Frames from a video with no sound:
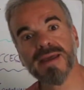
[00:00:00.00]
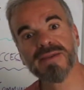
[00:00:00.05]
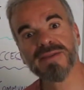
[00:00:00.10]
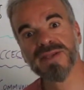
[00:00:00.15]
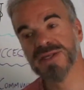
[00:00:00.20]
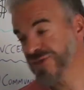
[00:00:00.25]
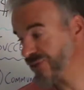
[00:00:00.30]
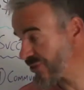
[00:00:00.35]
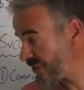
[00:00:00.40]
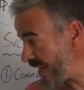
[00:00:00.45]

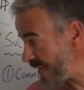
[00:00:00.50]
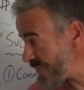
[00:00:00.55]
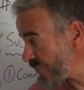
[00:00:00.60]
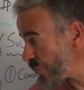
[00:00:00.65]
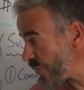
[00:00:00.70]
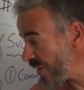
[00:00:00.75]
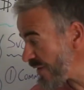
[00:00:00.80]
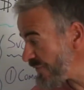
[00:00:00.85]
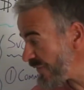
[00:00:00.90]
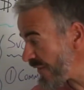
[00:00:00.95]
the same
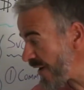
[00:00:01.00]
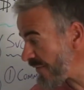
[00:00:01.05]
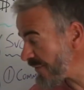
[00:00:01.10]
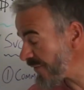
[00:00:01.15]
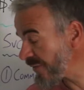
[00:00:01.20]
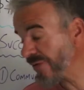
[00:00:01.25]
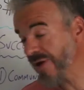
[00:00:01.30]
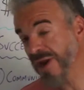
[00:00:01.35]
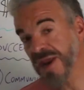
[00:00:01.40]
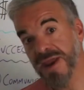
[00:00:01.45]
25
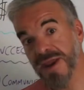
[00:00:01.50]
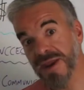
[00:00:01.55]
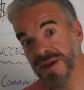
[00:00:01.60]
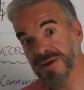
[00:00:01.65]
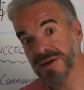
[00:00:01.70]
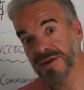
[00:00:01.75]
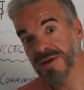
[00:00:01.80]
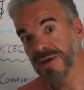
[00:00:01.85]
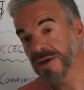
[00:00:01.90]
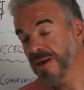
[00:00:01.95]

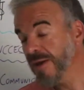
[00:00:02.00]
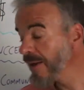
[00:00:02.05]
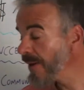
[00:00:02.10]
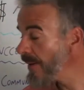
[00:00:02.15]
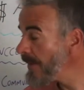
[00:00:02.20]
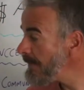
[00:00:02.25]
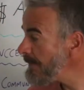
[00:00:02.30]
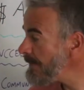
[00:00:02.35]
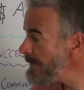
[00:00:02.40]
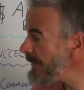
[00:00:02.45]
grand,
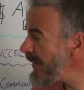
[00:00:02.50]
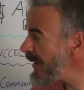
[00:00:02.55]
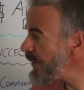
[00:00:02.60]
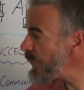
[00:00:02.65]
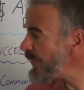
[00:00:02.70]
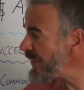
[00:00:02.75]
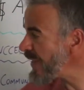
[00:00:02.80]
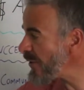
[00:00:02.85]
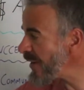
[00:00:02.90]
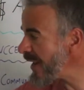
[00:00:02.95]
but
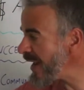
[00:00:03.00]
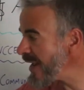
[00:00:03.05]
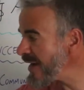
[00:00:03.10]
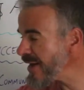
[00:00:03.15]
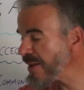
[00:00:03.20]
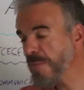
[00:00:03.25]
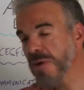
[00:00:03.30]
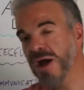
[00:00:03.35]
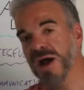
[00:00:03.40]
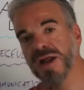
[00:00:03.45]
without
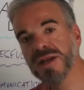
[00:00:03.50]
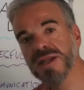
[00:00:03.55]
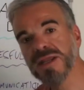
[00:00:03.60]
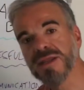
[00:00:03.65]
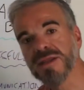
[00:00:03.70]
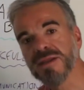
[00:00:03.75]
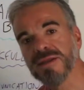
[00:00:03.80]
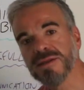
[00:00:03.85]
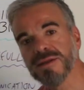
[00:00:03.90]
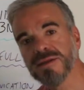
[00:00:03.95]
any
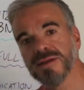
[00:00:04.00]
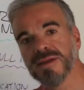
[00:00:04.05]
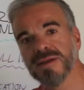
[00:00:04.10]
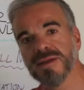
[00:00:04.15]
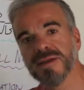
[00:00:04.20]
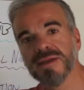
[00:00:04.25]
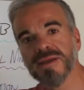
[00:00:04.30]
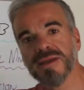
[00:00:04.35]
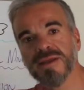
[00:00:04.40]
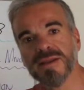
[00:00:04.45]
money
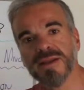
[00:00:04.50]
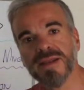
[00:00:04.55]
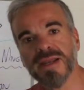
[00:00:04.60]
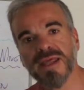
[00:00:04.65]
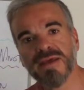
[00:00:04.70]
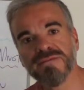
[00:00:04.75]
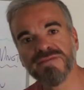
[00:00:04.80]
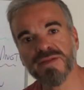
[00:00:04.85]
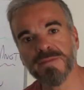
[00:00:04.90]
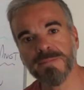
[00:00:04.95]

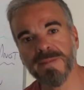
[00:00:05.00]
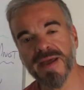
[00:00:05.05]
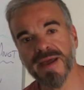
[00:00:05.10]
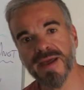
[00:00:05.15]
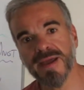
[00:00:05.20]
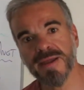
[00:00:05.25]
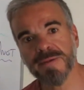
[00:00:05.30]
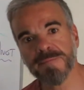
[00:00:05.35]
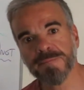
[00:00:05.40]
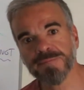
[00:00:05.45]
left to
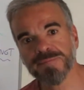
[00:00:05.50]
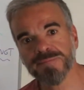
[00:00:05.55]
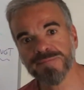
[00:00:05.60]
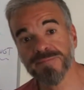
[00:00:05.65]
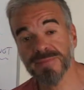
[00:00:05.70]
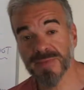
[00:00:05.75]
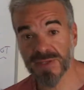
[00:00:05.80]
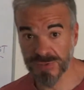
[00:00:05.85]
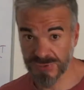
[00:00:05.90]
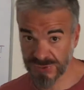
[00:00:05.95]
pay.
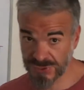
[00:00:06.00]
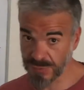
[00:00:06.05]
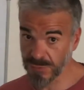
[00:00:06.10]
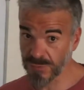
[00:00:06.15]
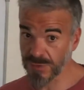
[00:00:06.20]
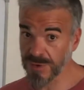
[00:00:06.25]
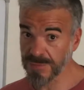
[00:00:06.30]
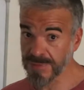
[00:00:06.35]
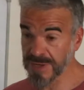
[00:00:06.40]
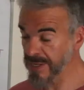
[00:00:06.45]
You see
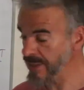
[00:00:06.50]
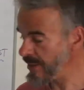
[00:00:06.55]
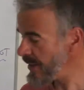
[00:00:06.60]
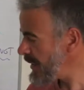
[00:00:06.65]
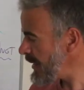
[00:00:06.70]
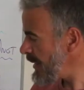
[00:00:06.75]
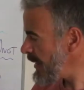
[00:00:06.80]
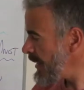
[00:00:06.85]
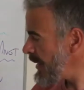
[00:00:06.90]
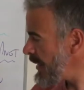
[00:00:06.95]
what I mean?
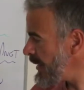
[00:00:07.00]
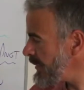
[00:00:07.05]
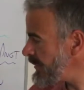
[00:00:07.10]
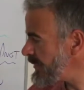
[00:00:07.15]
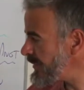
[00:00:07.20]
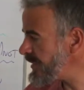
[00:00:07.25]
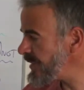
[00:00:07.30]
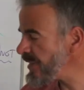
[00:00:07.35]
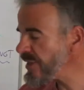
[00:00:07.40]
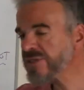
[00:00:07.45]

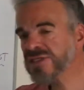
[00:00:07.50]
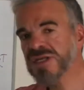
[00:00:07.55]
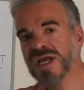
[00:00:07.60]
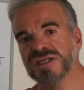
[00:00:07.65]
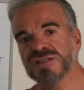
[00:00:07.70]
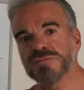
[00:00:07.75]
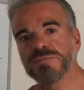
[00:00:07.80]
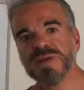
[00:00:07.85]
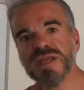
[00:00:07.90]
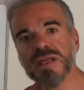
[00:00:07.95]
This
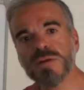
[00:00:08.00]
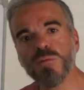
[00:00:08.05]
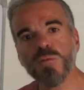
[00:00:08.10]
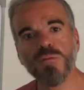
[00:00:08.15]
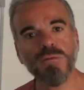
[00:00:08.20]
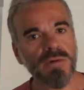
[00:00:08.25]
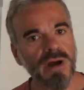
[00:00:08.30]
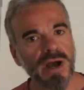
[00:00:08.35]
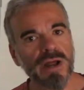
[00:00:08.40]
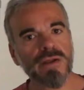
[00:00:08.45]
has been
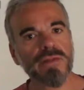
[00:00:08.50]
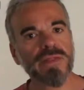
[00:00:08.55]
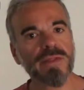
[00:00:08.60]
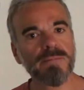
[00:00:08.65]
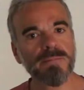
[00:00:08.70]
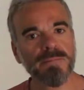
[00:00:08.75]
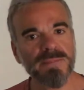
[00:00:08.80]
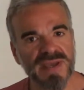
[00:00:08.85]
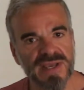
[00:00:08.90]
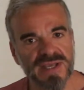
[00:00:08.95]
one of
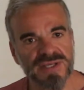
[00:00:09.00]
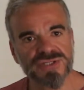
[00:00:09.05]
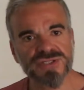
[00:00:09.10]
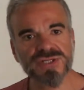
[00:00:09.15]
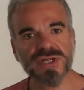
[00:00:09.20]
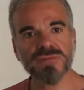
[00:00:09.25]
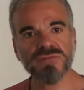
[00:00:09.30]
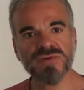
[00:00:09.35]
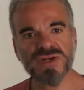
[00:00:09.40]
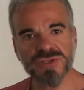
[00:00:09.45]
the
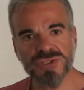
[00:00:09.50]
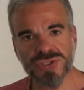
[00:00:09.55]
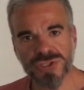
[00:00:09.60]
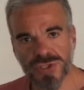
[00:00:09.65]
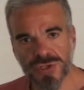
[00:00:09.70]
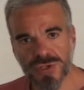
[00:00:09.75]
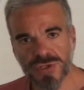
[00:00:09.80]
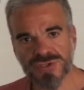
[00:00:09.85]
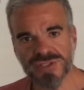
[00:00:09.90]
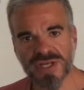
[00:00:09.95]
best
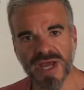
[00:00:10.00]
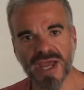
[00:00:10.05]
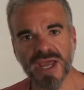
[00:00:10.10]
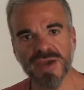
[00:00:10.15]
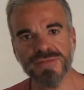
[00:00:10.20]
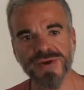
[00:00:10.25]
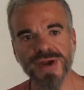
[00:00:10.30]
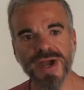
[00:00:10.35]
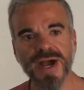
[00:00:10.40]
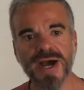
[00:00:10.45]
returns I
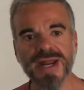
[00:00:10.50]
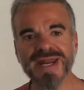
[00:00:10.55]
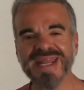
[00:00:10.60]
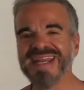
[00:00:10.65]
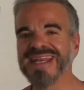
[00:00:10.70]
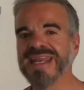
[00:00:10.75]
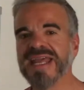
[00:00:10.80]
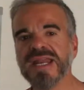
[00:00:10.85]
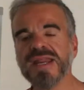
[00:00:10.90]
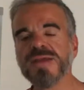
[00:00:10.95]
ever had
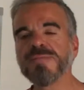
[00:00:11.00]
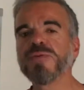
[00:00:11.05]
in any